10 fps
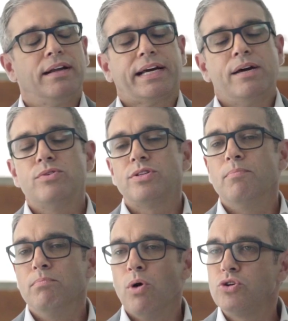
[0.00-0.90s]
Like it was
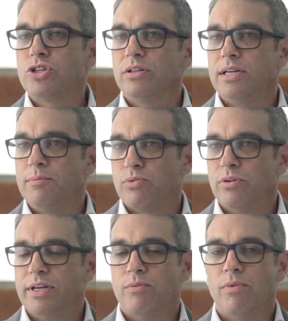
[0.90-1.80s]
emotionally
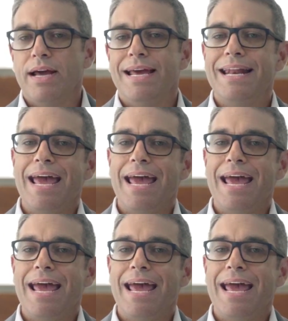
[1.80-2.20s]
brilliant, right? And